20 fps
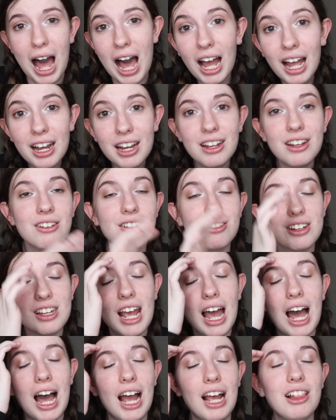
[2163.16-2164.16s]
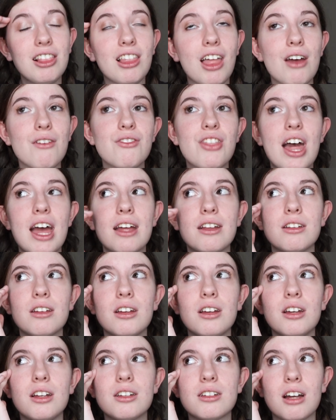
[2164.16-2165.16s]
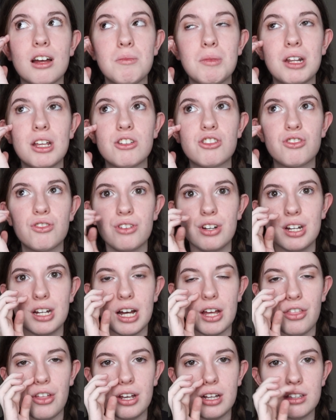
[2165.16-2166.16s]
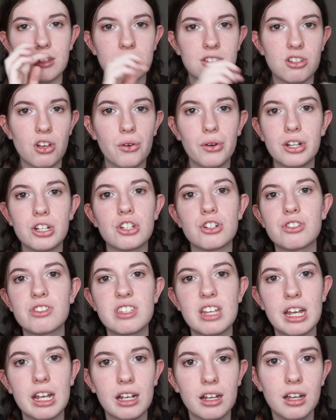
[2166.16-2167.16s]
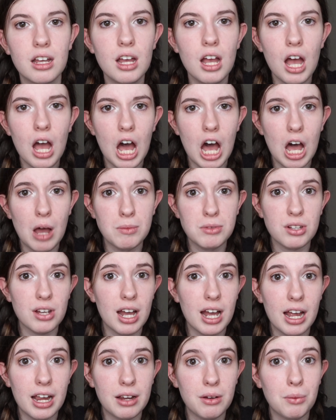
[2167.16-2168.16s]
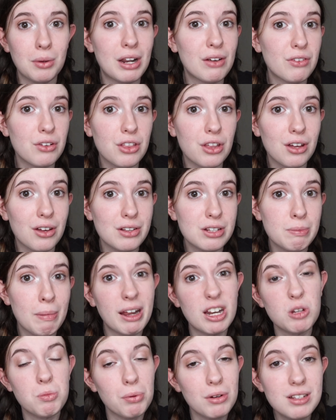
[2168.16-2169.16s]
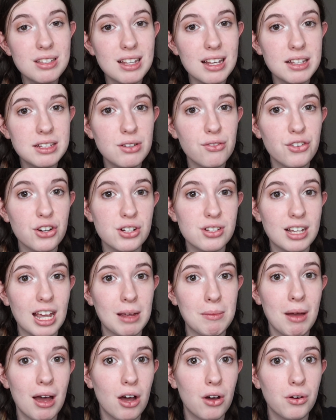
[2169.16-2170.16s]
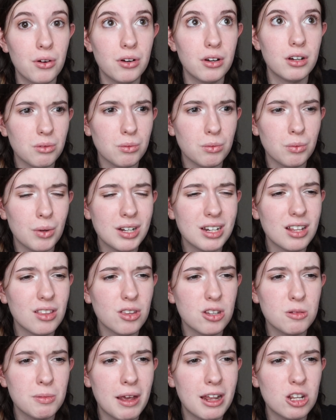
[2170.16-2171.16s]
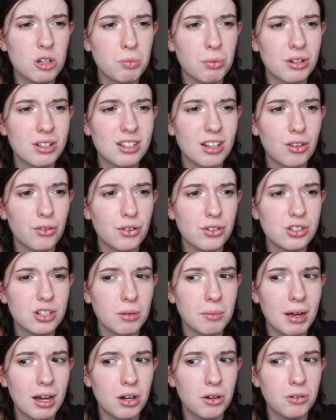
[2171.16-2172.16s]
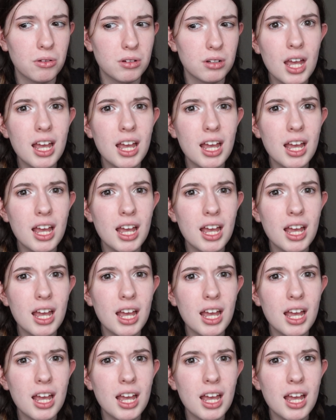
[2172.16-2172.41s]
I love that time in history. I think it's so interesting. Whenever The Spanish Princess first came out, when did The Spanish Princess first come out?